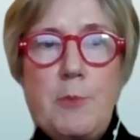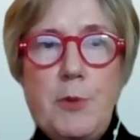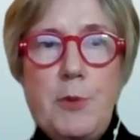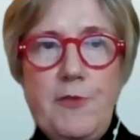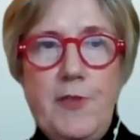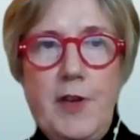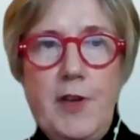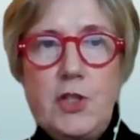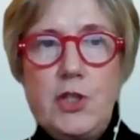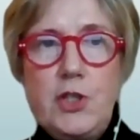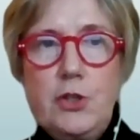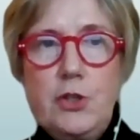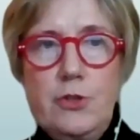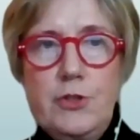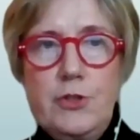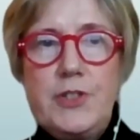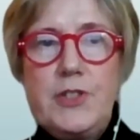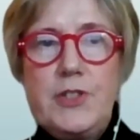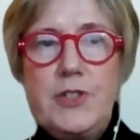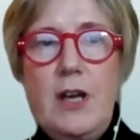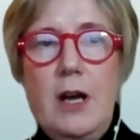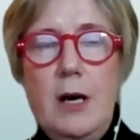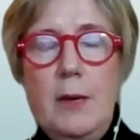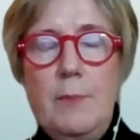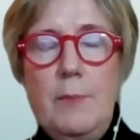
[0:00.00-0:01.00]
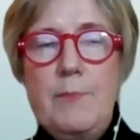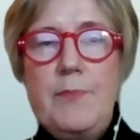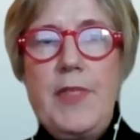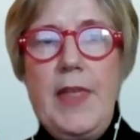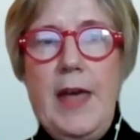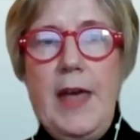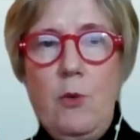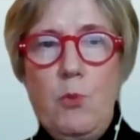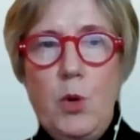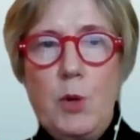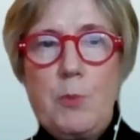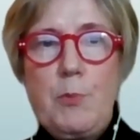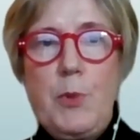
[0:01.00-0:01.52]
professionals
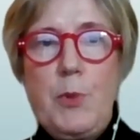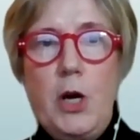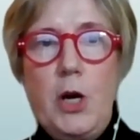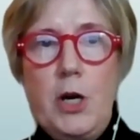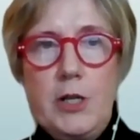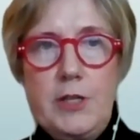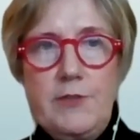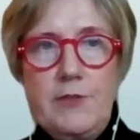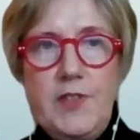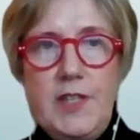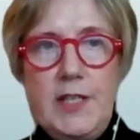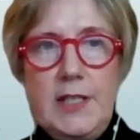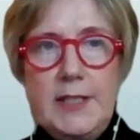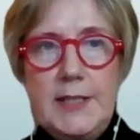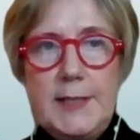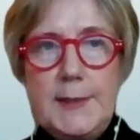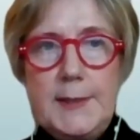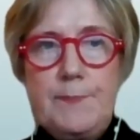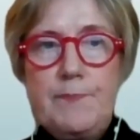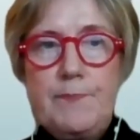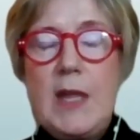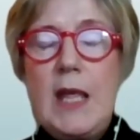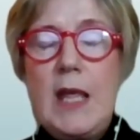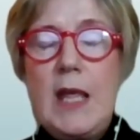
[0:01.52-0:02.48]
that were part of this.